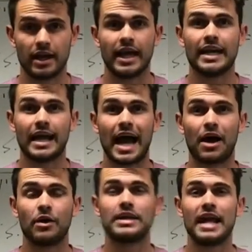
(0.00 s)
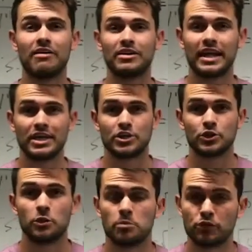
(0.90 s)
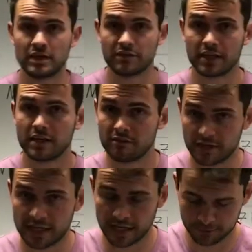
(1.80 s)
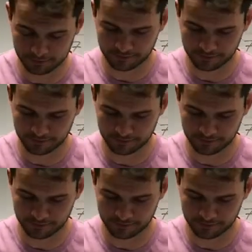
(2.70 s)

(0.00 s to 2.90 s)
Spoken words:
in our navigational briefing video,